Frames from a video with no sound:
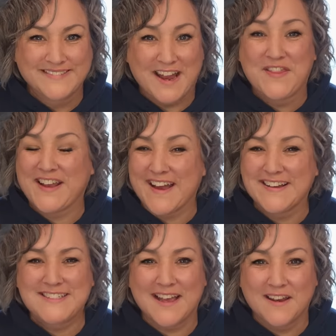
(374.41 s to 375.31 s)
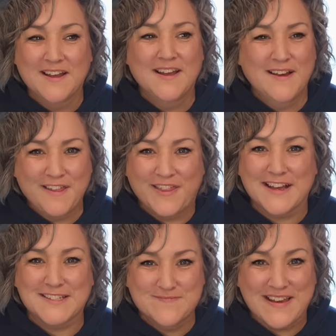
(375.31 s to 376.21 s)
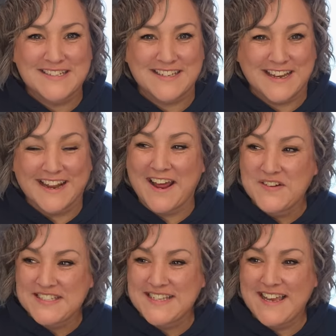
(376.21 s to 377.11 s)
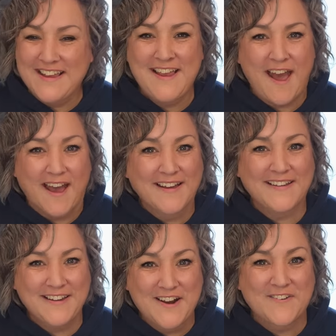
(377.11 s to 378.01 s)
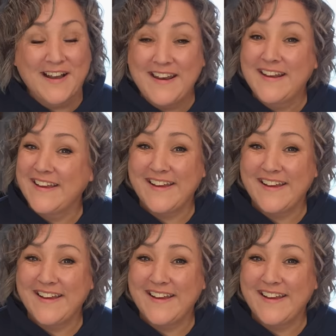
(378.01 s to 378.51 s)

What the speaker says: And the guy said, that's amazing. And I was thinking, yeah, you know what?